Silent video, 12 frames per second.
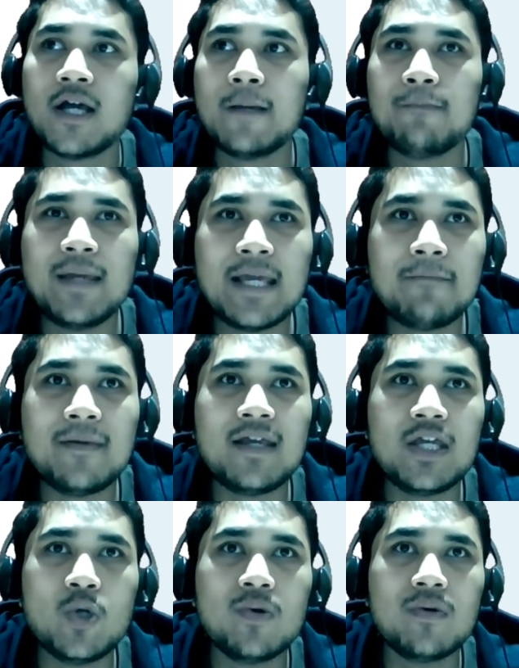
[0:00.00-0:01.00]
Maybe
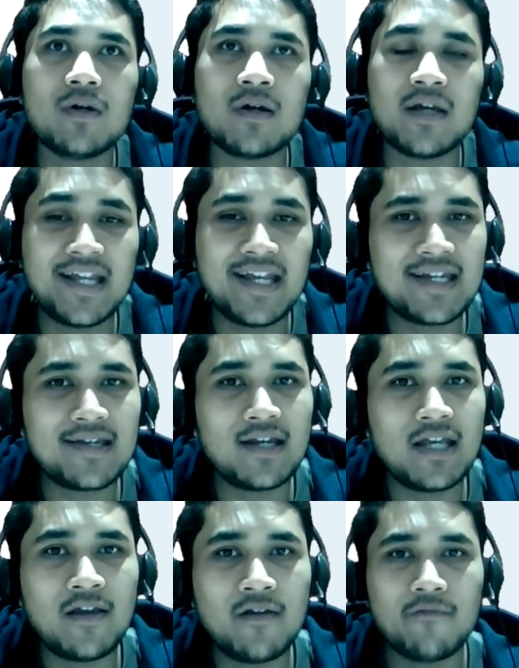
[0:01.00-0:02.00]
you
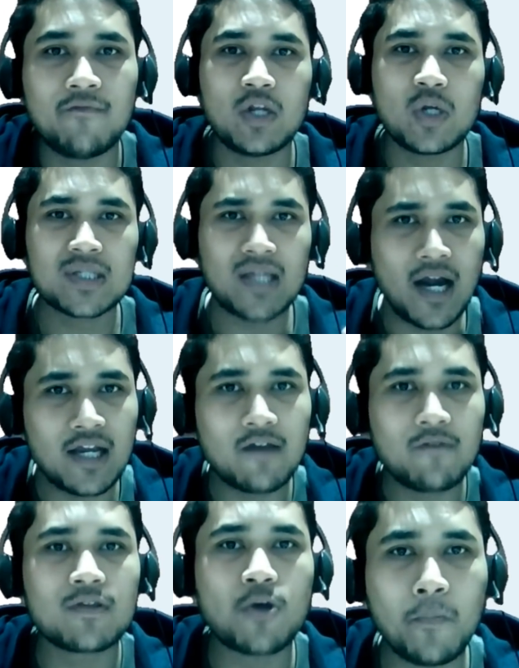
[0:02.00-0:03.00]
initially, when you're starting
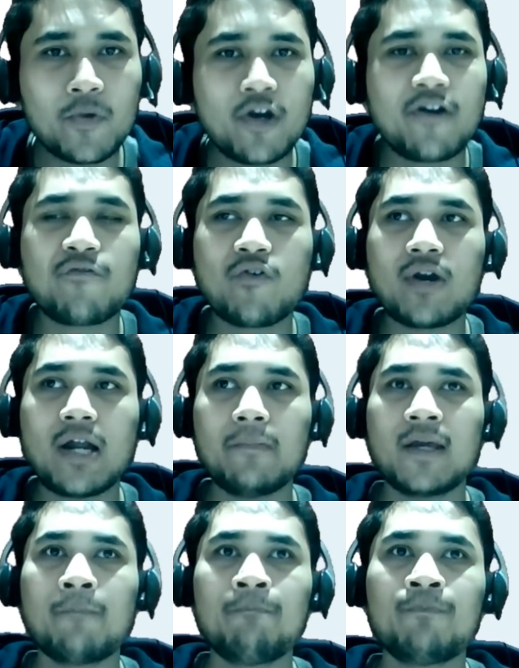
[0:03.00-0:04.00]
with competitive
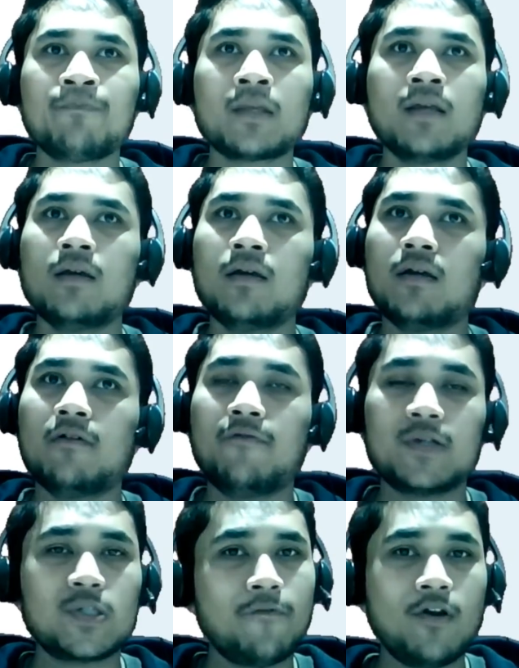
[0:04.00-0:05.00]
programming,
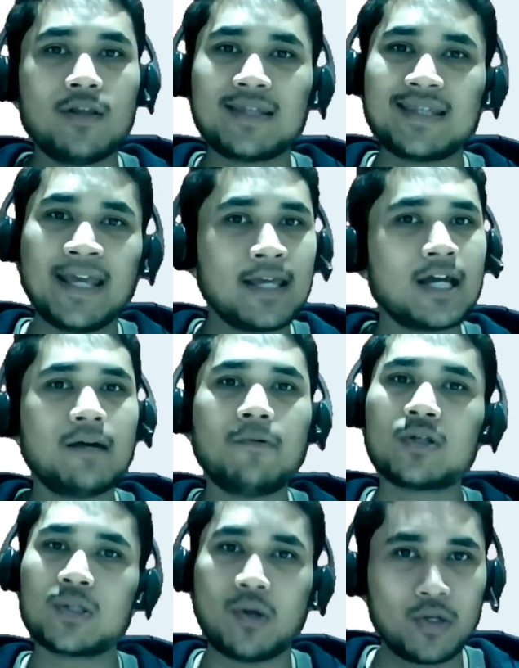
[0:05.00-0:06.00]
first of all, thinking about
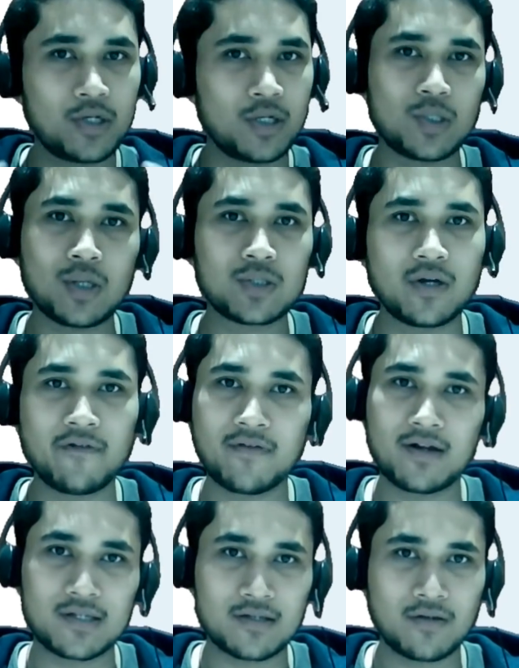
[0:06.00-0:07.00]
the solution is also
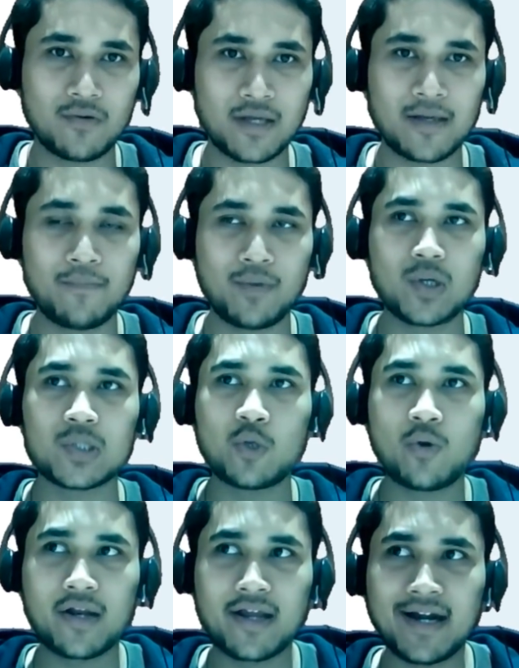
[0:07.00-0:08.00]
difficult, okay? Because you
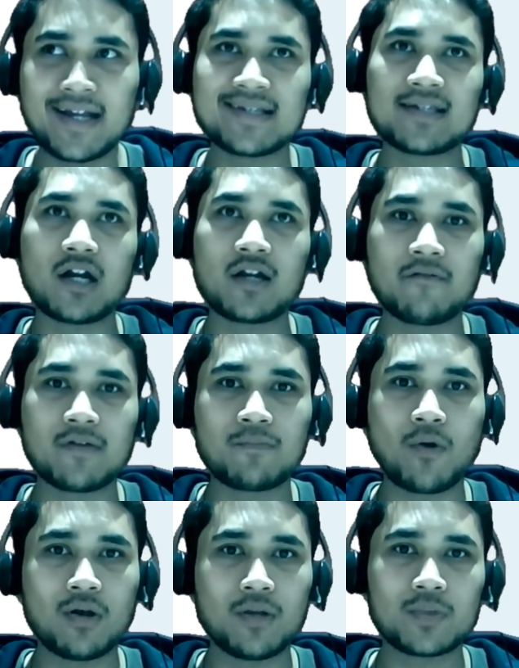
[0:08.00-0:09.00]
are getting started with
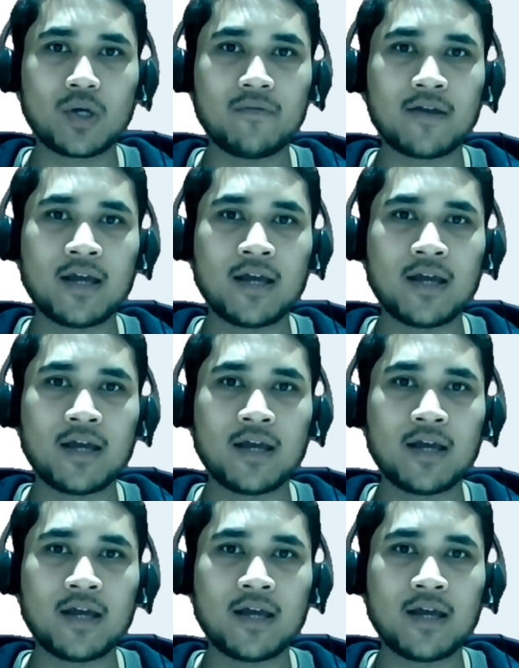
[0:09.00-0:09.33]
problem solving.